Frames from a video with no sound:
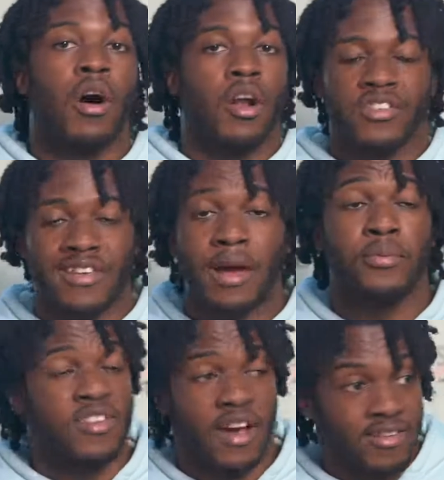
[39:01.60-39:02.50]
of a sample
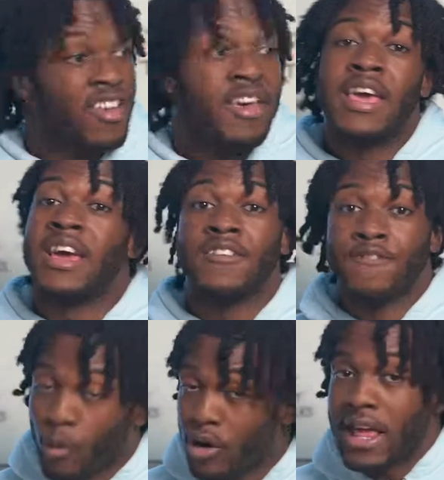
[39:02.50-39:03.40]
size. In
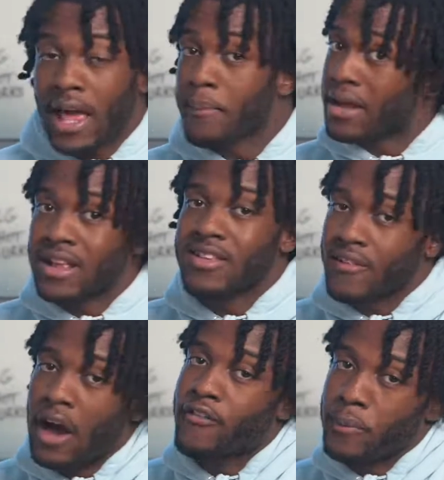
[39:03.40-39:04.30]
48 minutes of
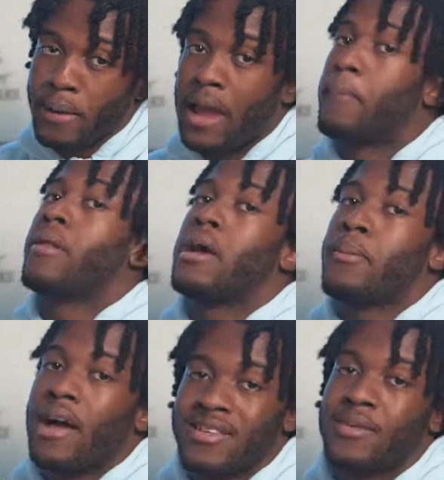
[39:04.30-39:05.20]
Elfrid Payton playing
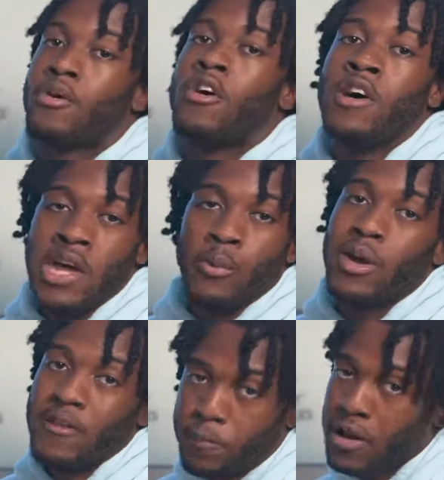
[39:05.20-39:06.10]
basketball,
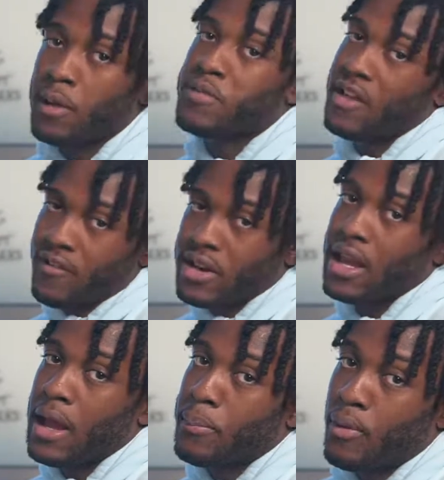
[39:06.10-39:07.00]
we've put up
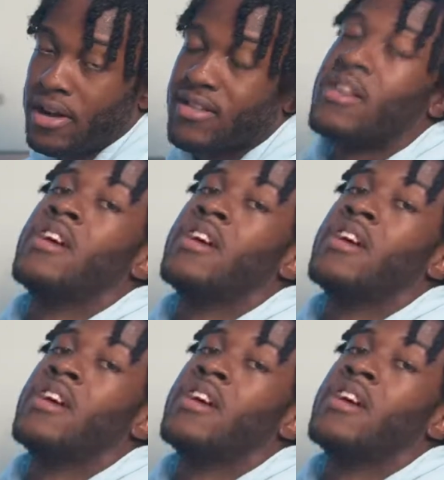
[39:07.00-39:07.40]
78 points.